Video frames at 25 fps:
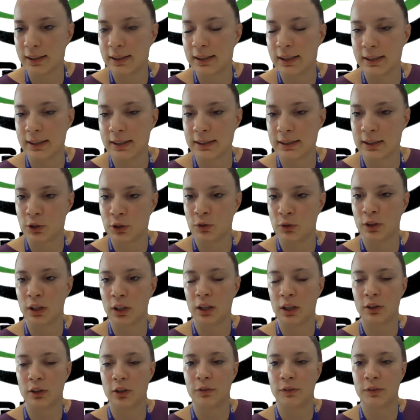He's a
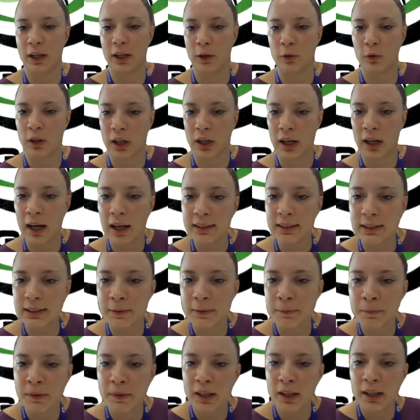student of TU Graz.
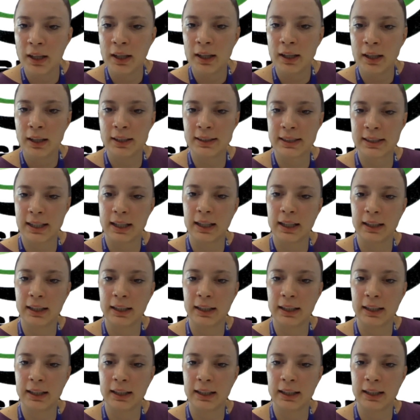He said,